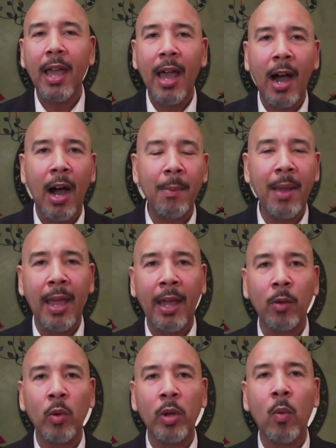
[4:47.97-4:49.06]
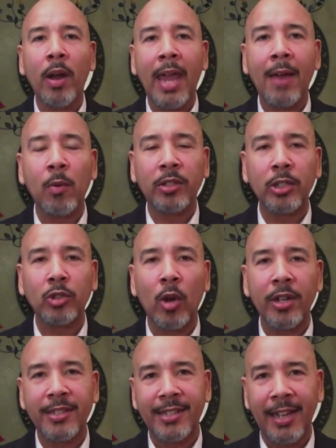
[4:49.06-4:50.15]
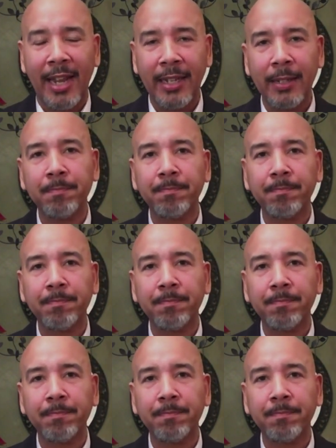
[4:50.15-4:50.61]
Of um, course. And we want to join us tonight.